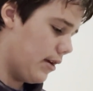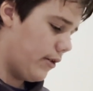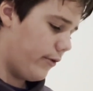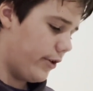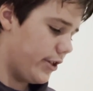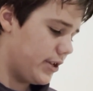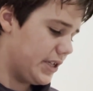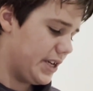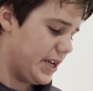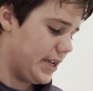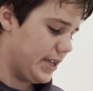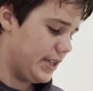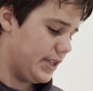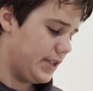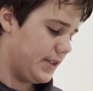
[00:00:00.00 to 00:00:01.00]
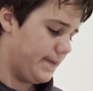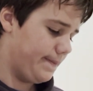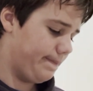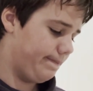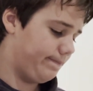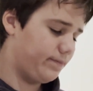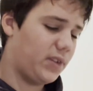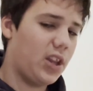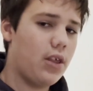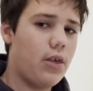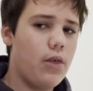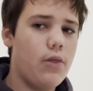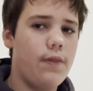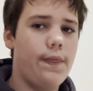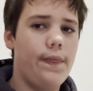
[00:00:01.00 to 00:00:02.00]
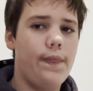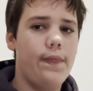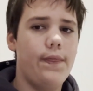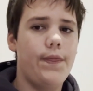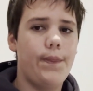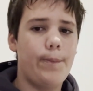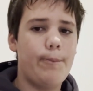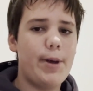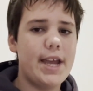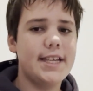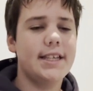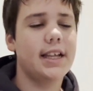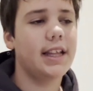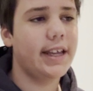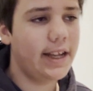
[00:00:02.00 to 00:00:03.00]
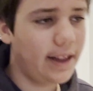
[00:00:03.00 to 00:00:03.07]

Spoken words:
which is basically an